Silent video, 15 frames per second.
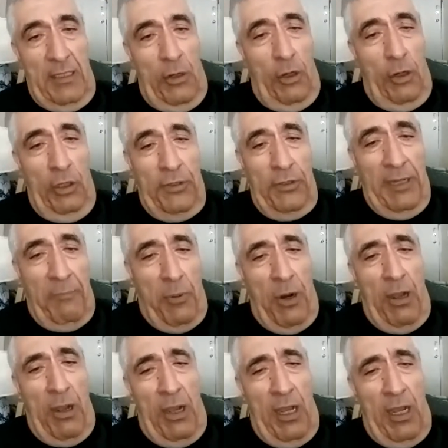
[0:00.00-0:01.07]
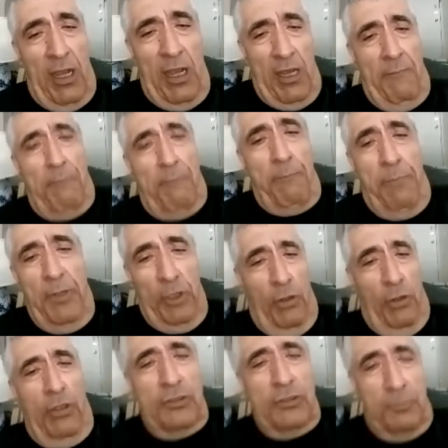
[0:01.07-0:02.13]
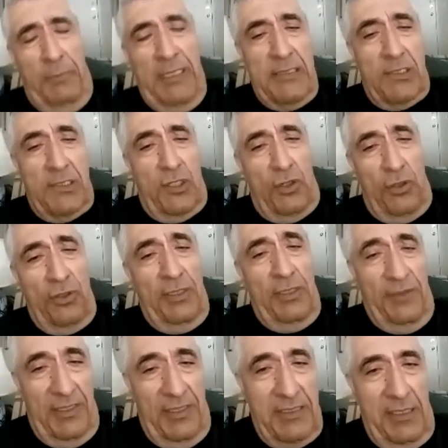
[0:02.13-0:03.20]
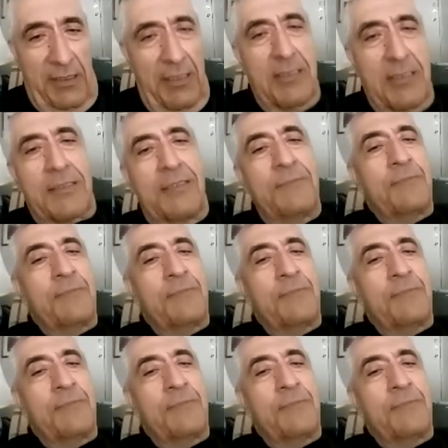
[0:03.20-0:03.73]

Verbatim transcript: all their bra and you know miniskirt and things like this.